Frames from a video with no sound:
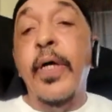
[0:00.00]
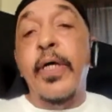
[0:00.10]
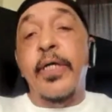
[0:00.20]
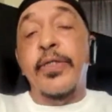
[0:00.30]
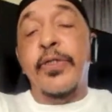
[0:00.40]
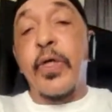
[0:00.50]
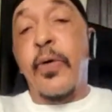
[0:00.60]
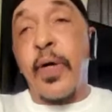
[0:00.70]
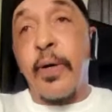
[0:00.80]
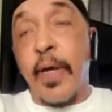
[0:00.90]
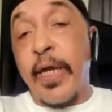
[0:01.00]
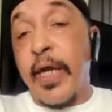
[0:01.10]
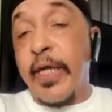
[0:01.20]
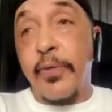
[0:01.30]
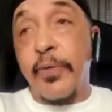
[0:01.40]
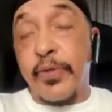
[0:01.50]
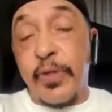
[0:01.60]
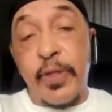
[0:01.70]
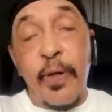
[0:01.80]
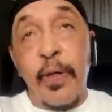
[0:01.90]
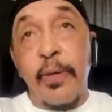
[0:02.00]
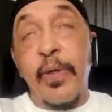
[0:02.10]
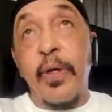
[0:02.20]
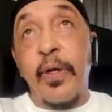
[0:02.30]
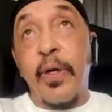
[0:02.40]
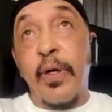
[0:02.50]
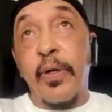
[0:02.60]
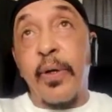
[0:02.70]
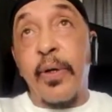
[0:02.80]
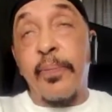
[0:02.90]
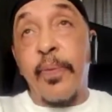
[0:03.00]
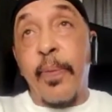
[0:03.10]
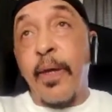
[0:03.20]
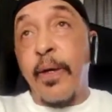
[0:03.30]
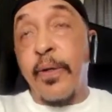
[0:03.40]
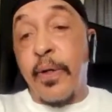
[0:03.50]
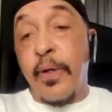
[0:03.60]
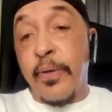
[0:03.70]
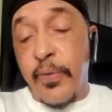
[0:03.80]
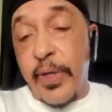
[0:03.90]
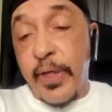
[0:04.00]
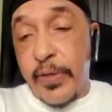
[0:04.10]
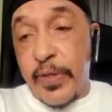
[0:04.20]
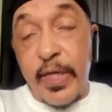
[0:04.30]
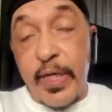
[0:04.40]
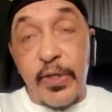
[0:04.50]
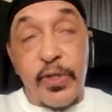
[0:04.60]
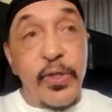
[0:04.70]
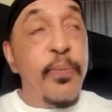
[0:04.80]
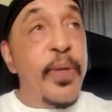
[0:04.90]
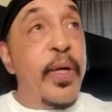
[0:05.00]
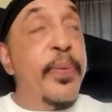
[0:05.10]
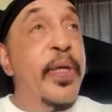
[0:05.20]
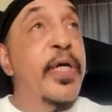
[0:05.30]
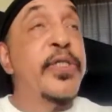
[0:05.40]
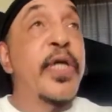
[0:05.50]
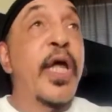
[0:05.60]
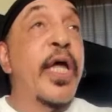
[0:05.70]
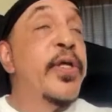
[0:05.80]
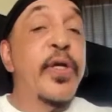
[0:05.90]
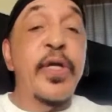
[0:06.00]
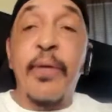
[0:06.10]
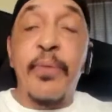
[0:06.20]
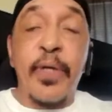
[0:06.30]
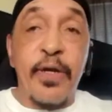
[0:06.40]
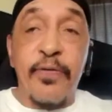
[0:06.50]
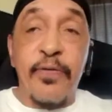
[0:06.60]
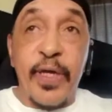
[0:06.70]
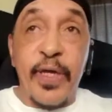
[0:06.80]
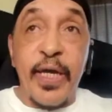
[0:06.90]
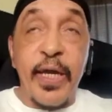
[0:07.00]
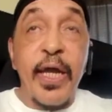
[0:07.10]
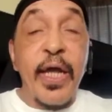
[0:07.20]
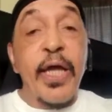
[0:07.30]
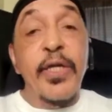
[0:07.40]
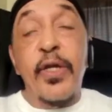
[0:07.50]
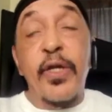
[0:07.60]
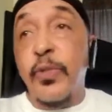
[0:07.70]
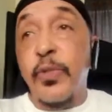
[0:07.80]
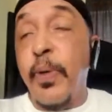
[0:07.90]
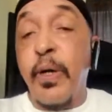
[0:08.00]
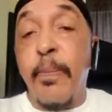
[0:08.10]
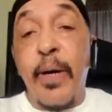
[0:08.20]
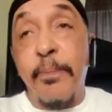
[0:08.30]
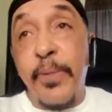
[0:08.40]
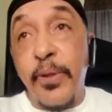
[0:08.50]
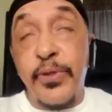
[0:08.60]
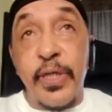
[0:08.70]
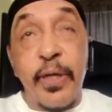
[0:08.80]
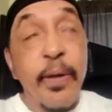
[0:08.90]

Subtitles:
And so again, that was a, you know, a great thing to do, man, because you're never going to forget it. And, you know, you spoke about music.